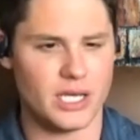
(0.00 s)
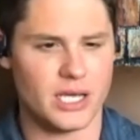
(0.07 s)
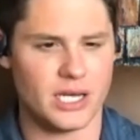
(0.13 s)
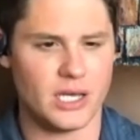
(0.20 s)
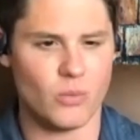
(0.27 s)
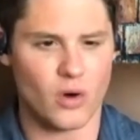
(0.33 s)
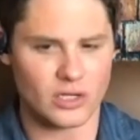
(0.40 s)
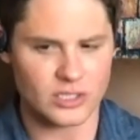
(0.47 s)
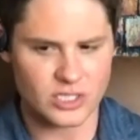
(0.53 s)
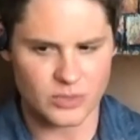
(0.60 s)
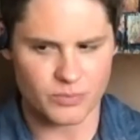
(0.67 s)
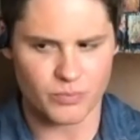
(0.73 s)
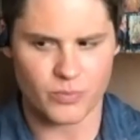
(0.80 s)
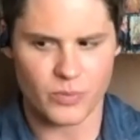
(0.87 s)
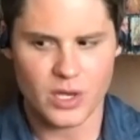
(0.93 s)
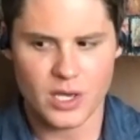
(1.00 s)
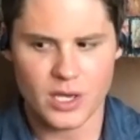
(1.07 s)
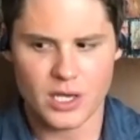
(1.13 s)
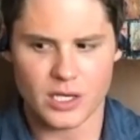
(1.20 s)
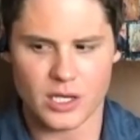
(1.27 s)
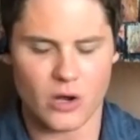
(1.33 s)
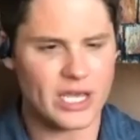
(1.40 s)
And he wants to,
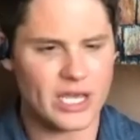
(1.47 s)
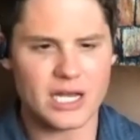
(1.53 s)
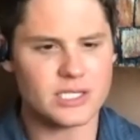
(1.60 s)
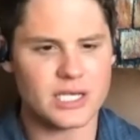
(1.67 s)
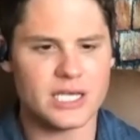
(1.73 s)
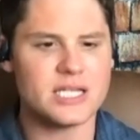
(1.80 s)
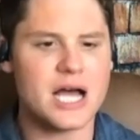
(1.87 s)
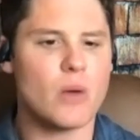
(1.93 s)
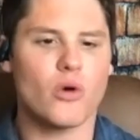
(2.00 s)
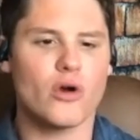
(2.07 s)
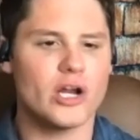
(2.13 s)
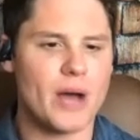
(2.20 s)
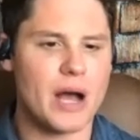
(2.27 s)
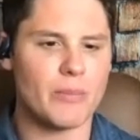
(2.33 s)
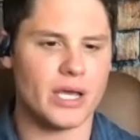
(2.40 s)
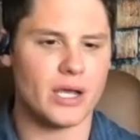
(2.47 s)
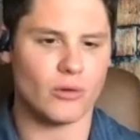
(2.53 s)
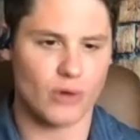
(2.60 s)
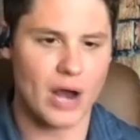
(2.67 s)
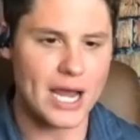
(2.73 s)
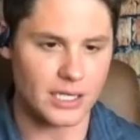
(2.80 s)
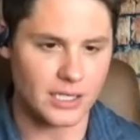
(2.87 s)
he's not worried about being
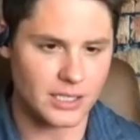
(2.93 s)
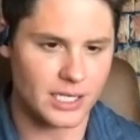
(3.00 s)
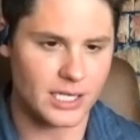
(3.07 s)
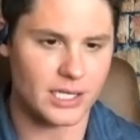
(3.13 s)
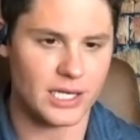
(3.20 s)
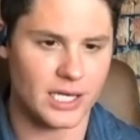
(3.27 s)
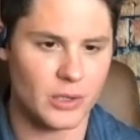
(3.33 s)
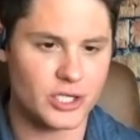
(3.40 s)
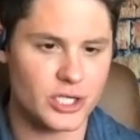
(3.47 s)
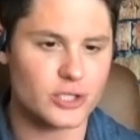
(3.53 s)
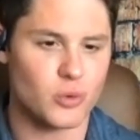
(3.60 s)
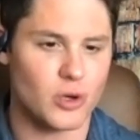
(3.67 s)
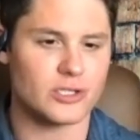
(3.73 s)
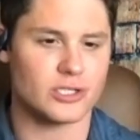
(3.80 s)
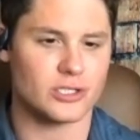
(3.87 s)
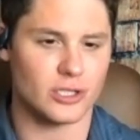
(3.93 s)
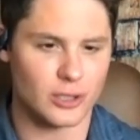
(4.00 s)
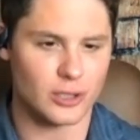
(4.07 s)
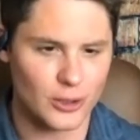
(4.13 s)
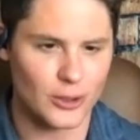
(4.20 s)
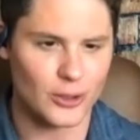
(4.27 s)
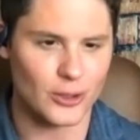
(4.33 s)
right. He just wants to
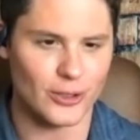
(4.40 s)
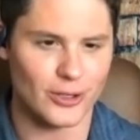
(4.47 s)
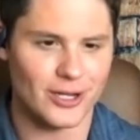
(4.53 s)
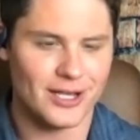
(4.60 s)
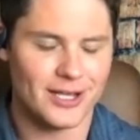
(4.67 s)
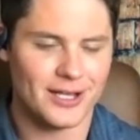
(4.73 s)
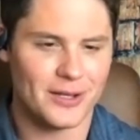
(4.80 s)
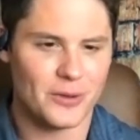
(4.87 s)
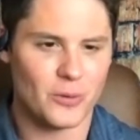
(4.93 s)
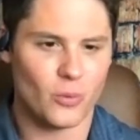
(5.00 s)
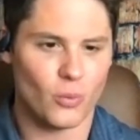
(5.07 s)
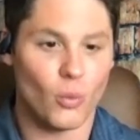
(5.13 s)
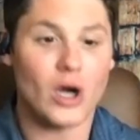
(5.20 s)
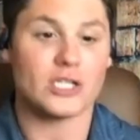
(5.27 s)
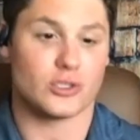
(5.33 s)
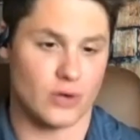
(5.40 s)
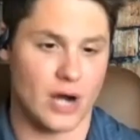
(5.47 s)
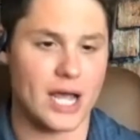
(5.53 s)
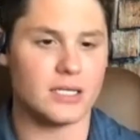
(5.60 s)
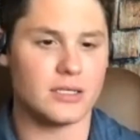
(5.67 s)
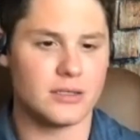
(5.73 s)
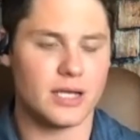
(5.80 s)
learn what's
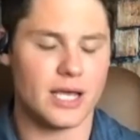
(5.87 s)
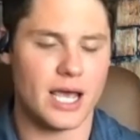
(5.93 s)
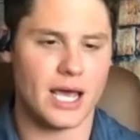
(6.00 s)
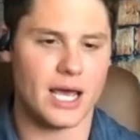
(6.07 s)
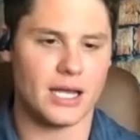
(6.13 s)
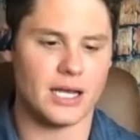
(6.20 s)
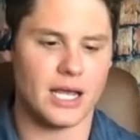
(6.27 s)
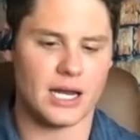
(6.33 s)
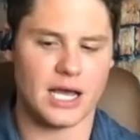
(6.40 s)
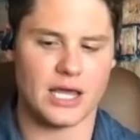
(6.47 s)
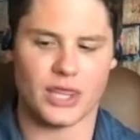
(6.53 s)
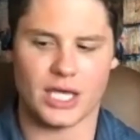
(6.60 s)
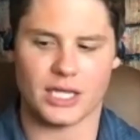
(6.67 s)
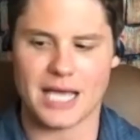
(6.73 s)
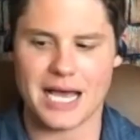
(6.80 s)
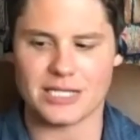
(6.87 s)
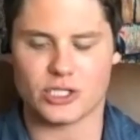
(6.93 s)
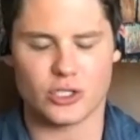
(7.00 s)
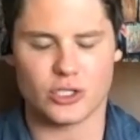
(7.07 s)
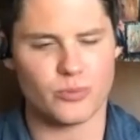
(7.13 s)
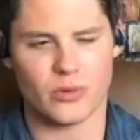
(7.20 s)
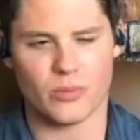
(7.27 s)
right. And I think that's
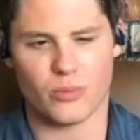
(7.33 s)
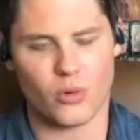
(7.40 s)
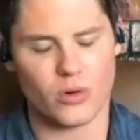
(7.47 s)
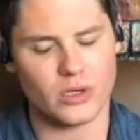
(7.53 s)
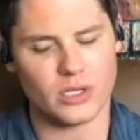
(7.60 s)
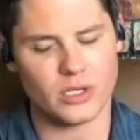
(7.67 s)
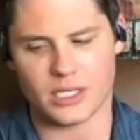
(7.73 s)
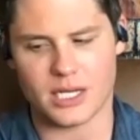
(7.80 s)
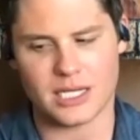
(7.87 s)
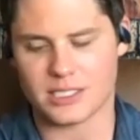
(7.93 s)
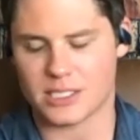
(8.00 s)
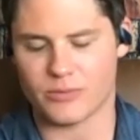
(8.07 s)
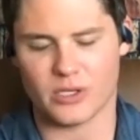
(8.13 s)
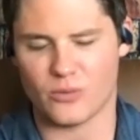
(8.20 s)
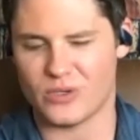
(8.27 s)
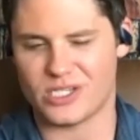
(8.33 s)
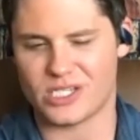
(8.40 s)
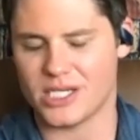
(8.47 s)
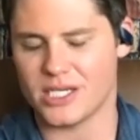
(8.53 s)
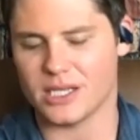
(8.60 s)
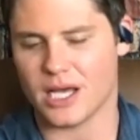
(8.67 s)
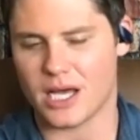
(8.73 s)
super important and not something we
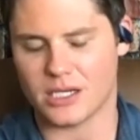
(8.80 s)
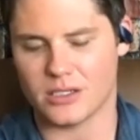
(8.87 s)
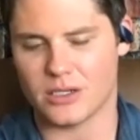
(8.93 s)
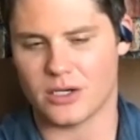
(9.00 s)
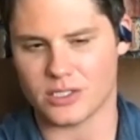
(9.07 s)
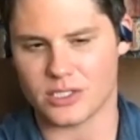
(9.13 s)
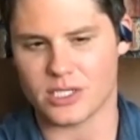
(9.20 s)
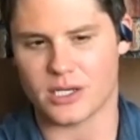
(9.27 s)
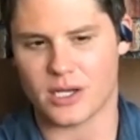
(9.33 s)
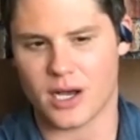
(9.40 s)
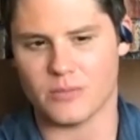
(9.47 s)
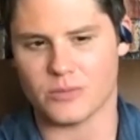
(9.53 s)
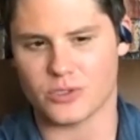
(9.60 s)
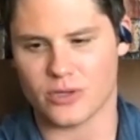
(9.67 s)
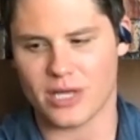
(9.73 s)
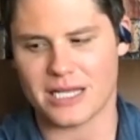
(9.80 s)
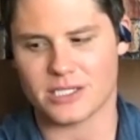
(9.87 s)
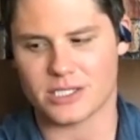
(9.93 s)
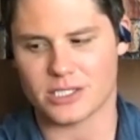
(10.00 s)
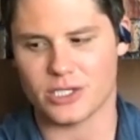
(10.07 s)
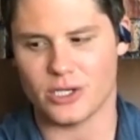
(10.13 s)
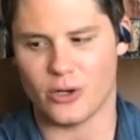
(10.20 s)
see a lot on sitcoms. So
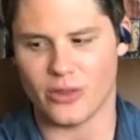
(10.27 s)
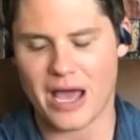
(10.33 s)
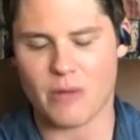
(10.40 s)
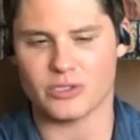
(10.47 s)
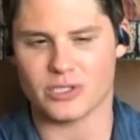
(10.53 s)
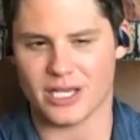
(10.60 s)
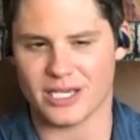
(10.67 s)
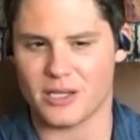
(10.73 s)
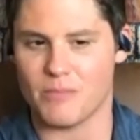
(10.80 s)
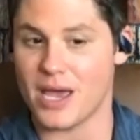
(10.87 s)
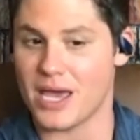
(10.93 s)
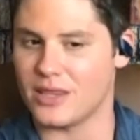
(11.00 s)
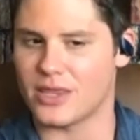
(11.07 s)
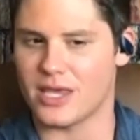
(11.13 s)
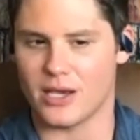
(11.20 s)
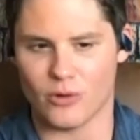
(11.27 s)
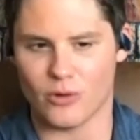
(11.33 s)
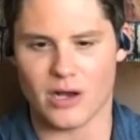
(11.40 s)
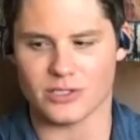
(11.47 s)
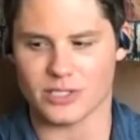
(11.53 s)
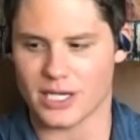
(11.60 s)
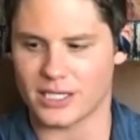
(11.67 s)
that's, that was like the main thing where
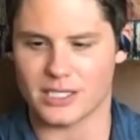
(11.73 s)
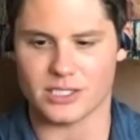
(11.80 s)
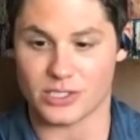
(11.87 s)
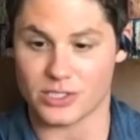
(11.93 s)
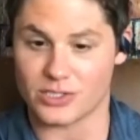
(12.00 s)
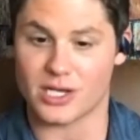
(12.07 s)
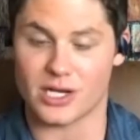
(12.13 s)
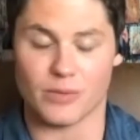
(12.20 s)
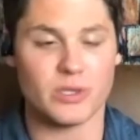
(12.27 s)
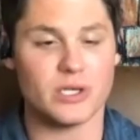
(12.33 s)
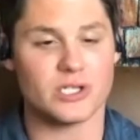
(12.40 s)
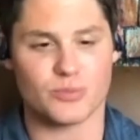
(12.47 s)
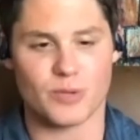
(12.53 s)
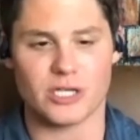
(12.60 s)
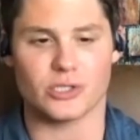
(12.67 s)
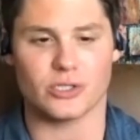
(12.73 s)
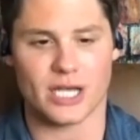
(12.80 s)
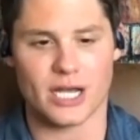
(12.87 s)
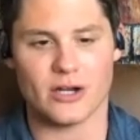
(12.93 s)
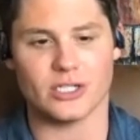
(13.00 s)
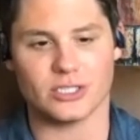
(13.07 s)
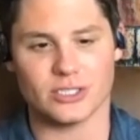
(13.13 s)
I was like, this is going to be a special
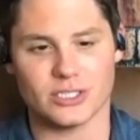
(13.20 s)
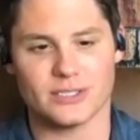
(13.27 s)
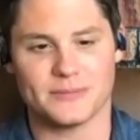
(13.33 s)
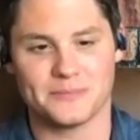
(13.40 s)
character.